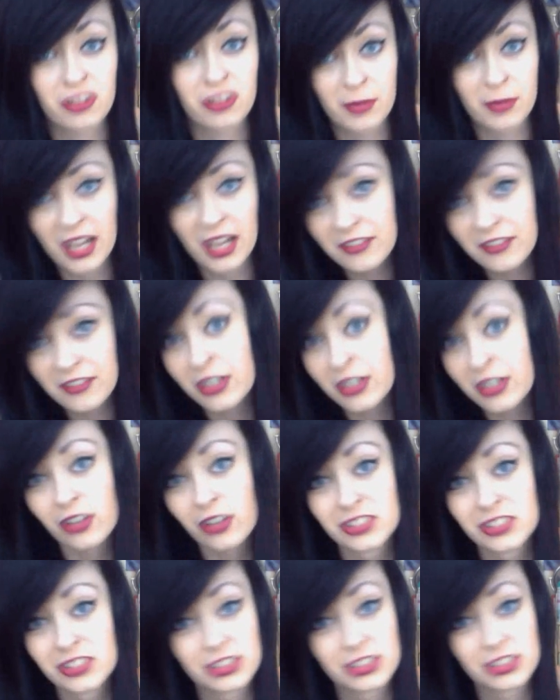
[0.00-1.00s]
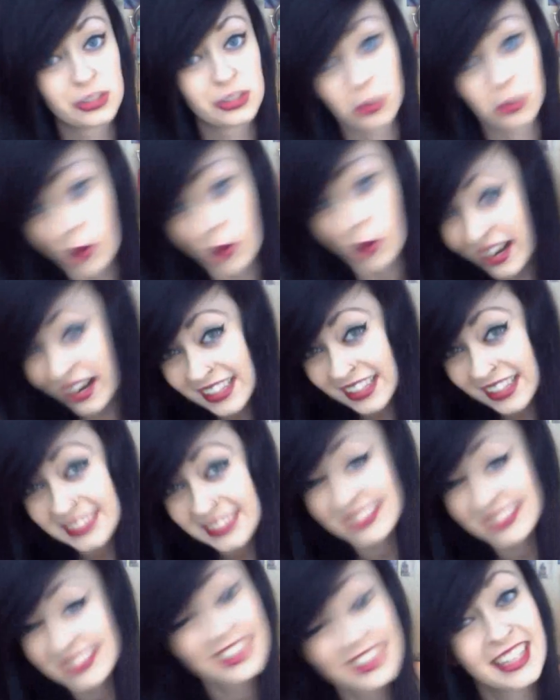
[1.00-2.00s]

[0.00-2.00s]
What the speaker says: him live in concert twice.